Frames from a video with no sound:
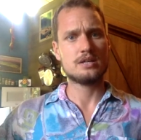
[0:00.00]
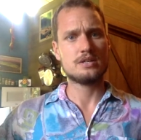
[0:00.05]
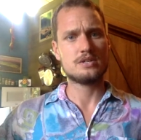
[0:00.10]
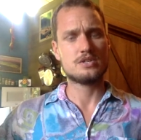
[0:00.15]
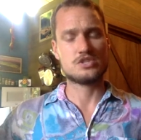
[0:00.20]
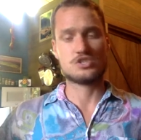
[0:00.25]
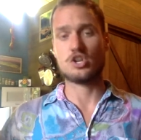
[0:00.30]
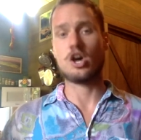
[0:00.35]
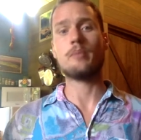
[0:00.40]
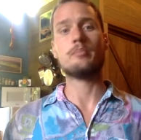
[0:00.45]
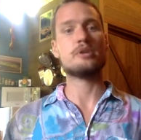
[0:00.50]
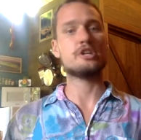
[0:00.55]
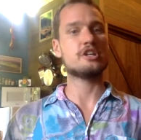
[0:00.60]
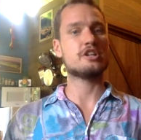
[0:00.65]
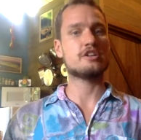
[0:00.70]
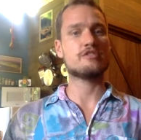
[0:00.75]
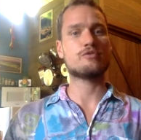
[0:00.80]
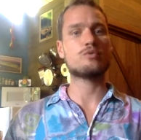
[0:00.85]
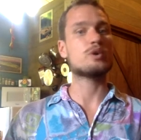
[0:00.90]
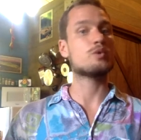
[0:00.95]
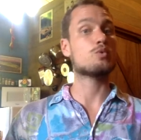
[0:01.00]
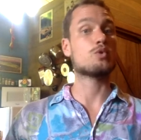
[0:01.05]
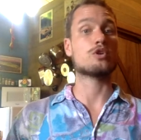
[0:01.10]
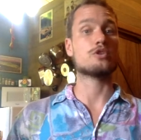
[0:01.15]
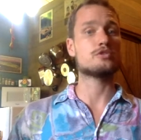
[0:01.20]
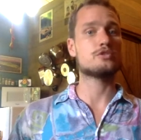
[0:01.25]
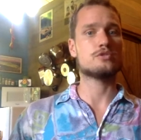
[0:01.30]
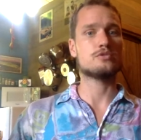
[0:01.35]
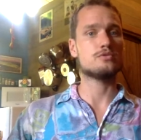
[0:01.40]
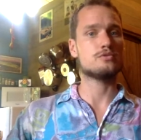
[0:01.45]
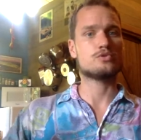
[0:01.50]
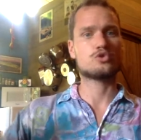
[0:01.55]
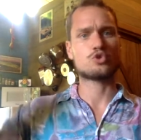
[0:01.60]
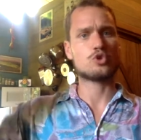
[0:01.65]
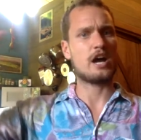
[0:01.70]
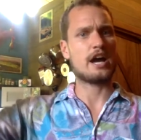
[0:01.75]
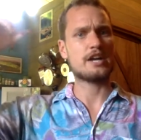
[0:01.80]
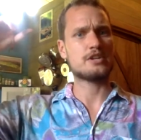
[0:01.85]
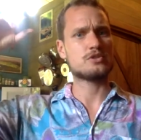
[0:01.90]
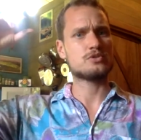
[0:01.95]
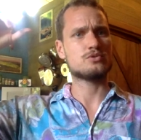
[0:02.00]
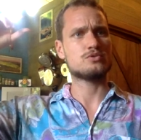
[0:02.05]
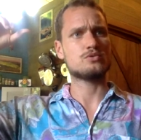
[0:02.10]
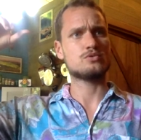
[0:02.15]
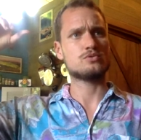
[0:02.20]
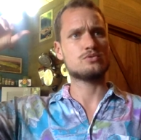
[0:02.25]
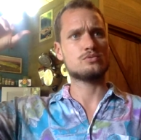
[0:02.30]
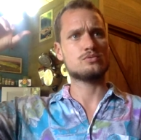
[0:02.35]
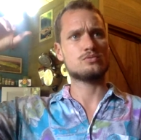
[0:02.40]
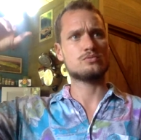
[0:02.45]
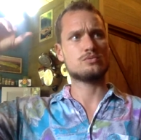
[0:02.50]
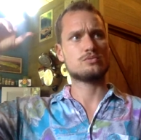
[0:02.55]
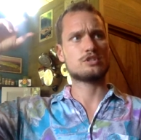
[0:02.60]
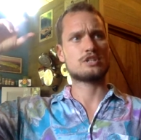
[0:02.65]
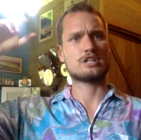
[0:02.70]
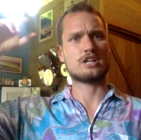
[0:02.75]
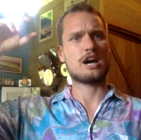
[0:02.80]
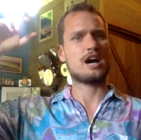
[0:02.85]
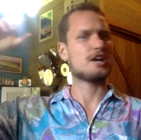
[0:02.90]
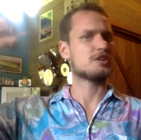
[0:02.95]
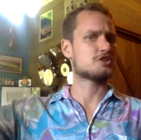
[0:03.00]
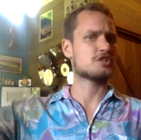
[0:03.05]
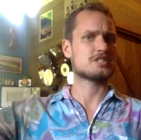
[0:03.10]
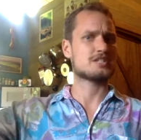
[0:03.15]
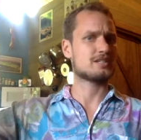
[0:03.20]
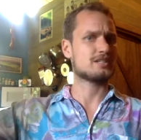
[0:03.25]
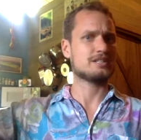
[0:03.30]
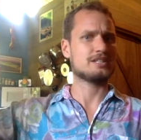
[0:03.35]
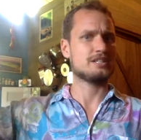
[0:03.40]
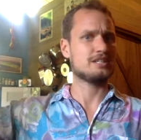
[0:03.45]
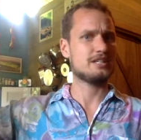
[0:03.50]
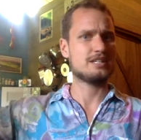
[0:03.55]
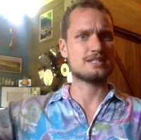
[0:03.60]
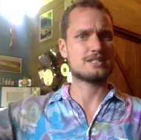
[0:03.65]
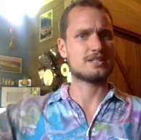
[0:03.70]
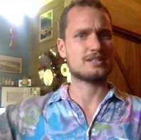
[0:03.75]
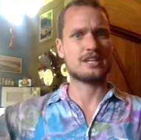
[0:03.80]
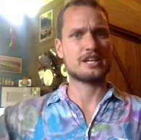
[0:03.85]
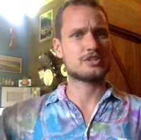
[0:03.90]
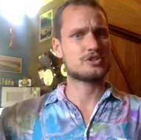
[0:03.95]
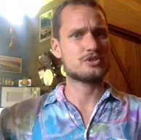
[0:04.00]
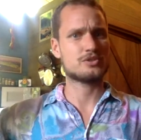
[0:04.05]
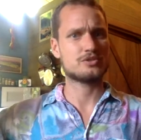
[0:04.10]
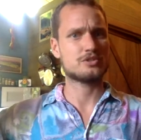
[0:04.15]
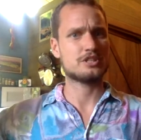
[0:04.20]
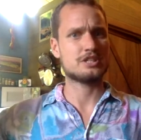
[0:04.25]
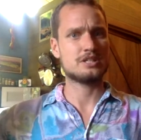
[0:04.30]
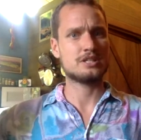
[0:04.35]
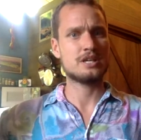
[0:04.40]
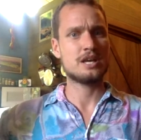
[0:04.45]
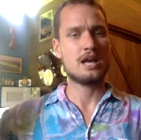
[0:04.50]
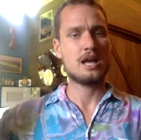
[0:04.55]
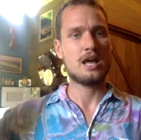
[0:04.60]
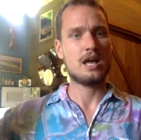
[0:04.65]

summon if we were to try to consciously, intellectually